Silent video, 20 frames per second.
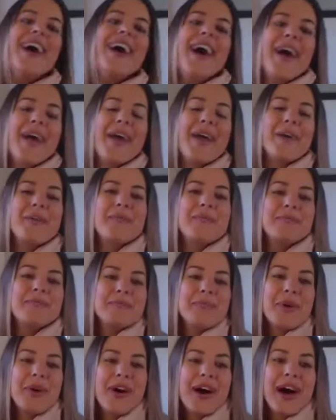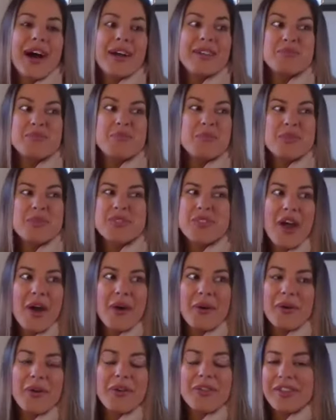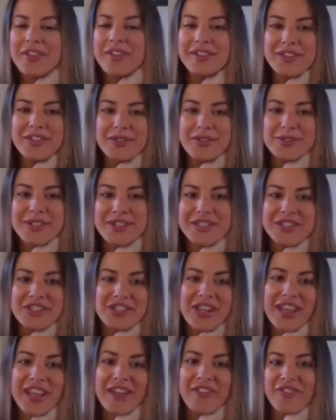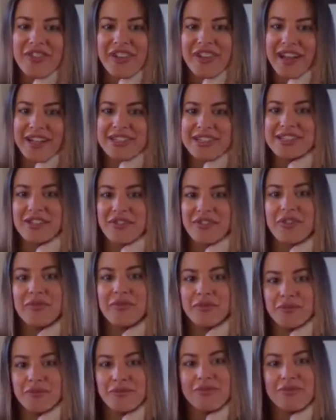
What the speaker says: But no, other than using the chicken for like different